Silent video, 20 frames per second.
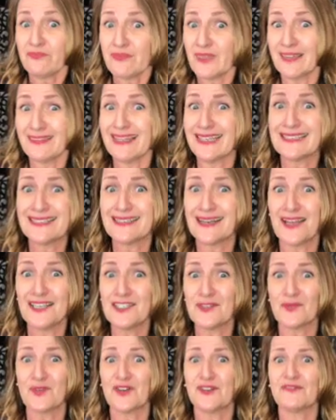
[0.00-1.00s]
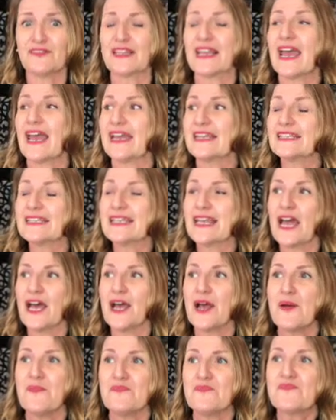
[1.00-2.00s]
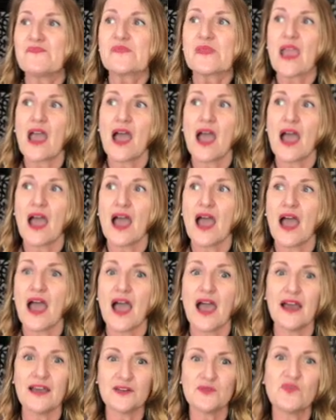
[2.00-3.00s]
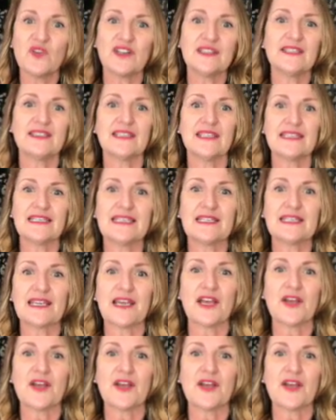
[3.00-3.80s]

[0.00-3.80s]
That's a nice word for that. Unprecedented